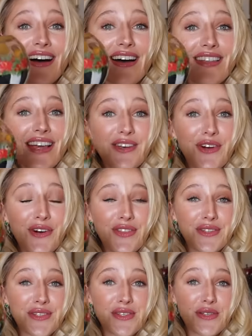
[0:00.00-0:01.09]
Are they not the
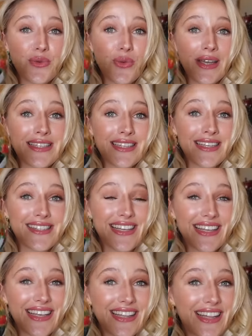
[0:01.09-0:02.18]
sweetest
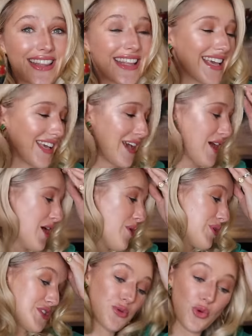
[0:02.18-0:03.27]
little thing?
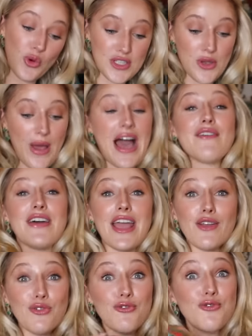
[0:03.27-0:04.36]
We do also have a
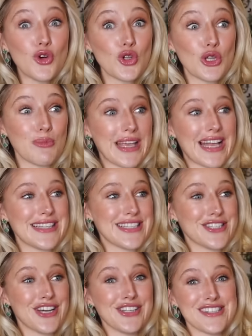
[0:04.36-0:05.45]
full Mackenzie
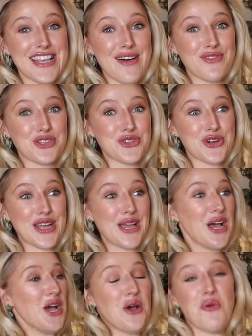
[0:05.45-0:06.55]
Charles set for the tree,
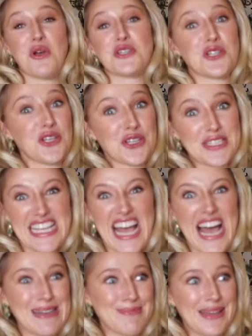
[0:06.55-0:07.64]
which looks
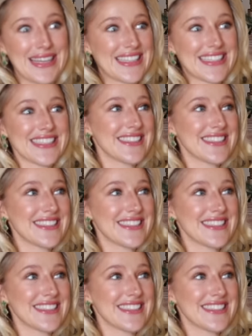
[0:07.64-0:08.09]
epic,